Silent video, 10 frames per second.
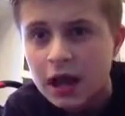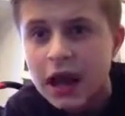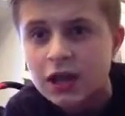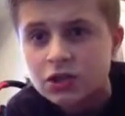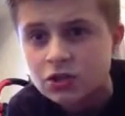
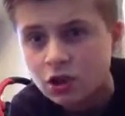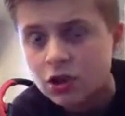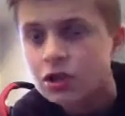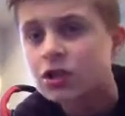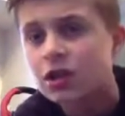
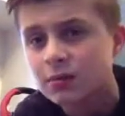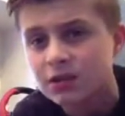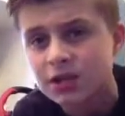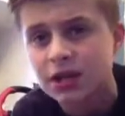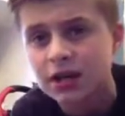Extra, so that
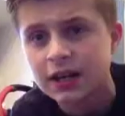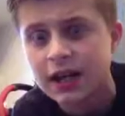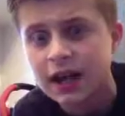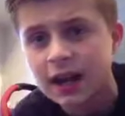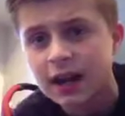means I can
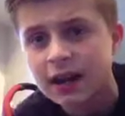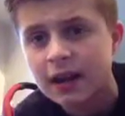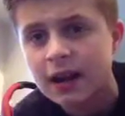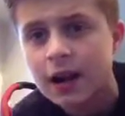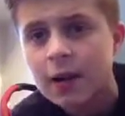get it.
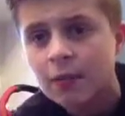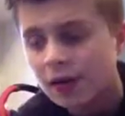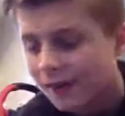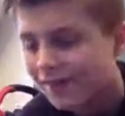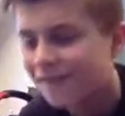
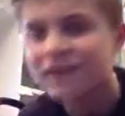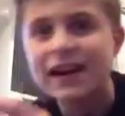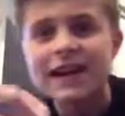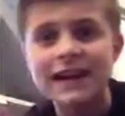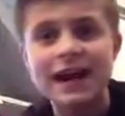My
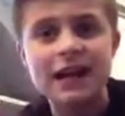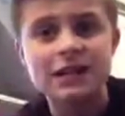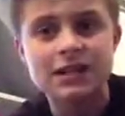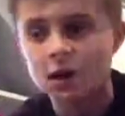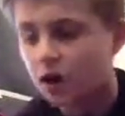
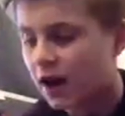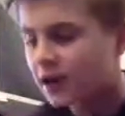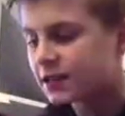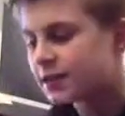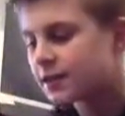3DS,
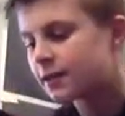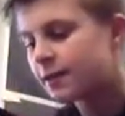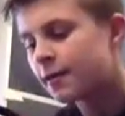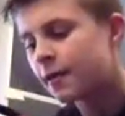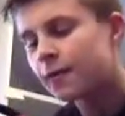guys,
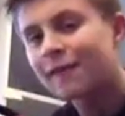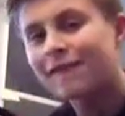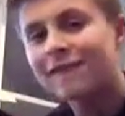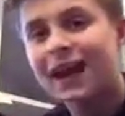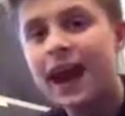
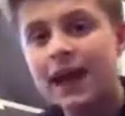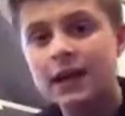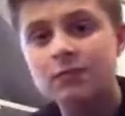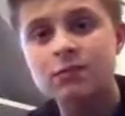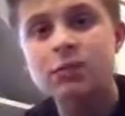with
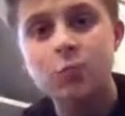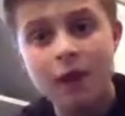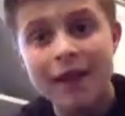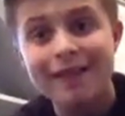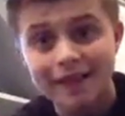
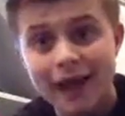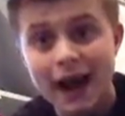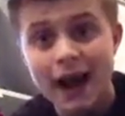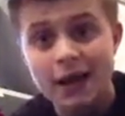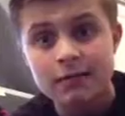games,
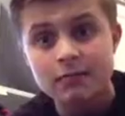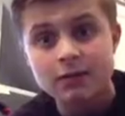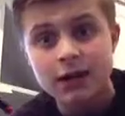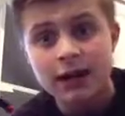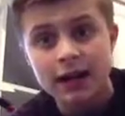
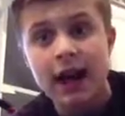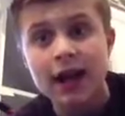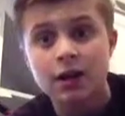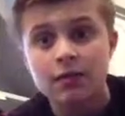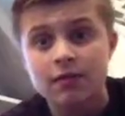
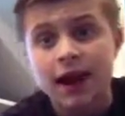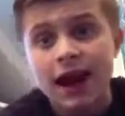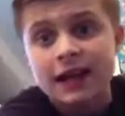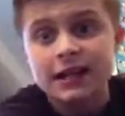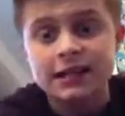add up to
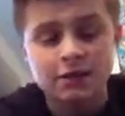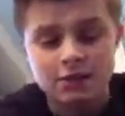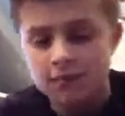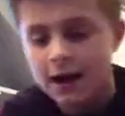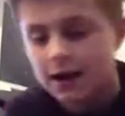80
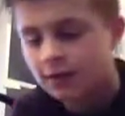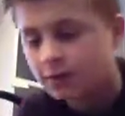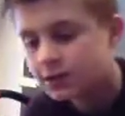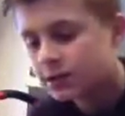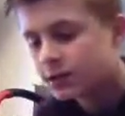odd
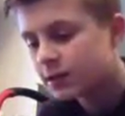pounds.